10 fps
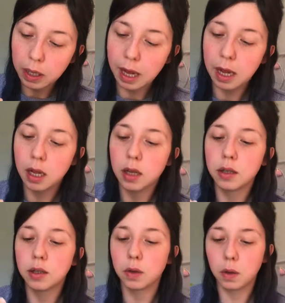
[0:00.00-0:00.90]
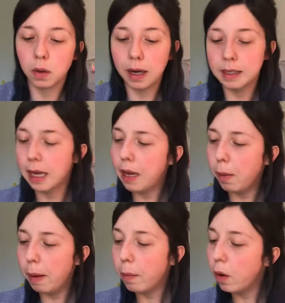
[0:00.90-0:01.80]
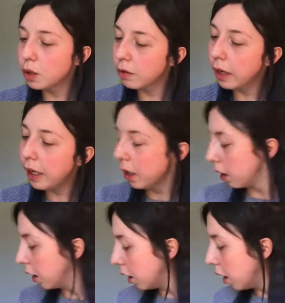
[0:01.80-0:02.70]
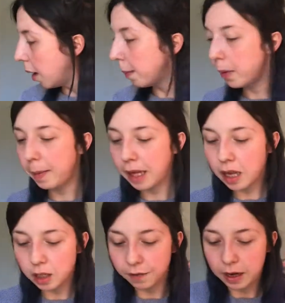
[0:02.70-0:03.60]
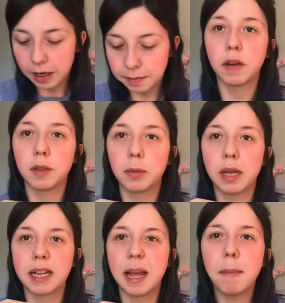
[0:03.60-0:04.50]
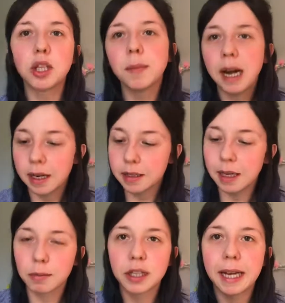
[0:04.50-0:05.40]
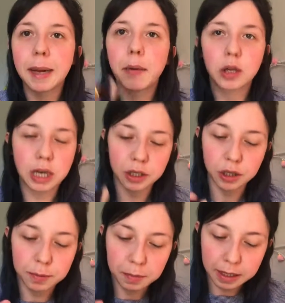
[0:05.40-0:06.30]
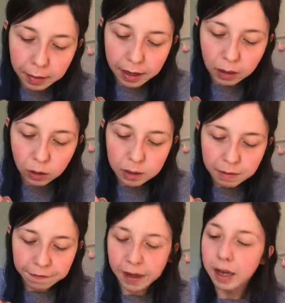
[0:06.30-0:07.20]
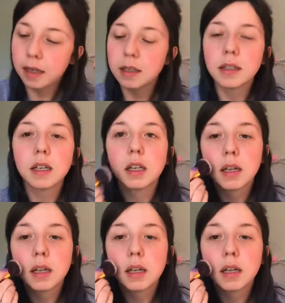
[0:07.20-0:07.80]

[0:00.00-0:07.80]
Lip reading: Okay, so it's a little bit watery, but I mean, that's fine. So I've just put, like, that much on my hand, and I'm going to take a brush and just, like, apply it all to my face.